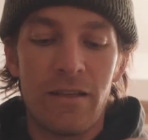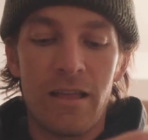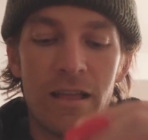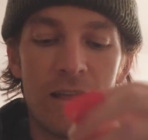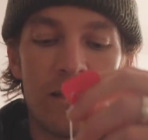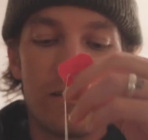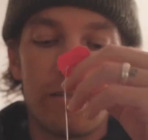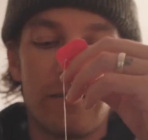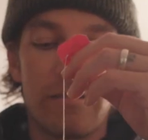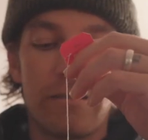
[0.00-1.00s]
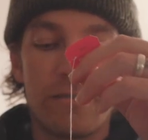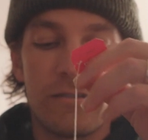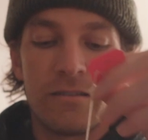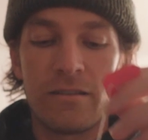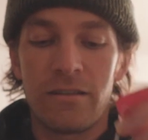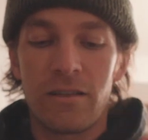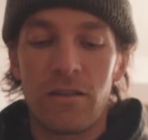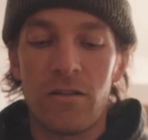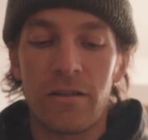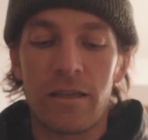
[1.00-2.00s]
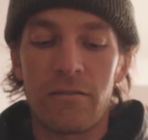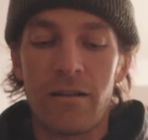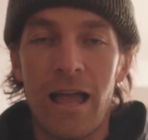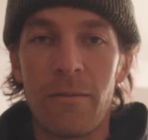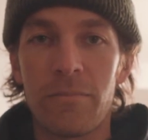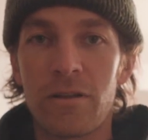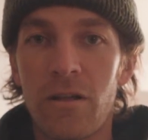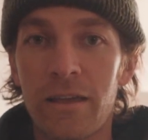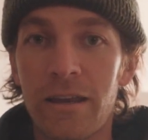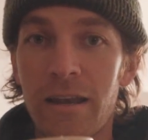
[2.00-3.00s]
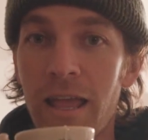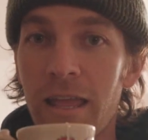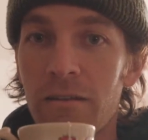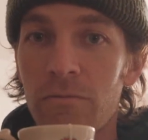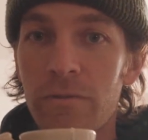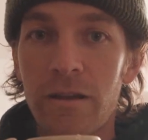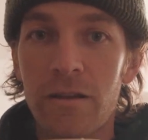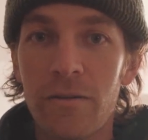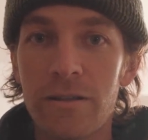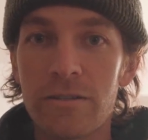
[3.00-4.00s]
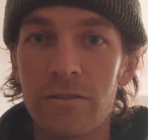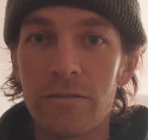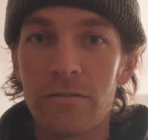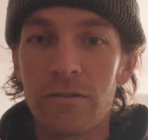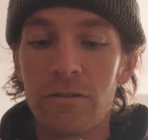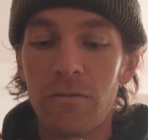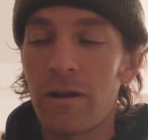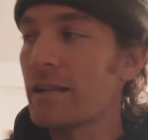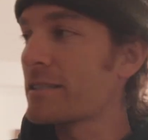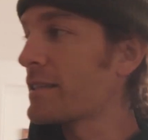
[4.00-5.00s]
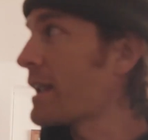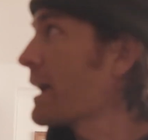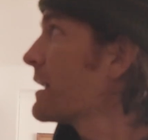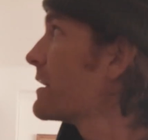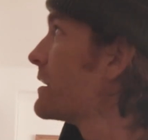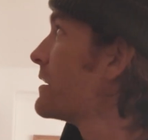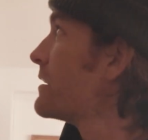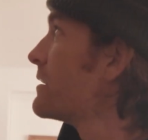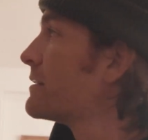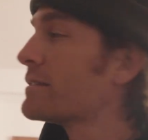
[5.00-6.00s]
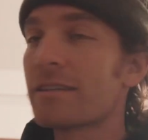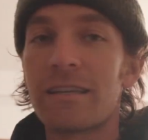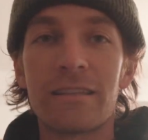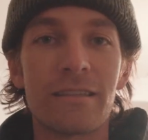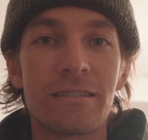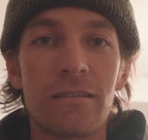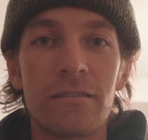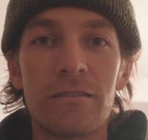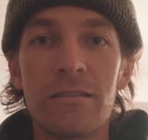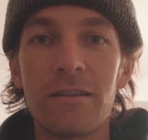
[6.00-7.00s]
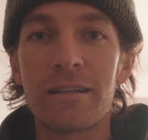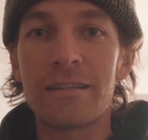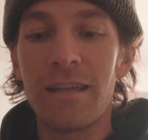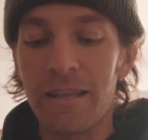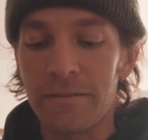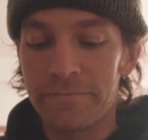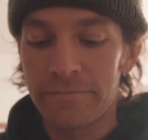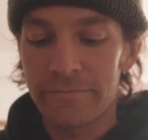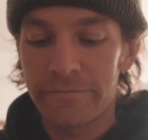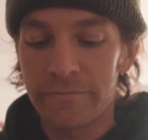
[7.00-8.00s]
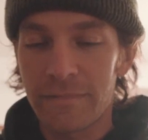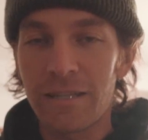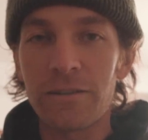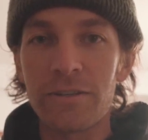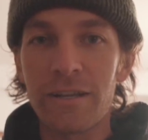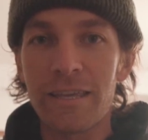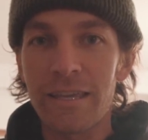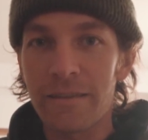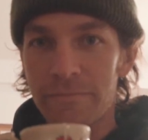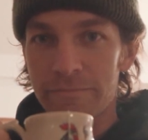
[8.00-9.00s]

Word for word: uh, calling it a wrap, calling it a night, we are going to work into the night to get this little nook done. The little nookie.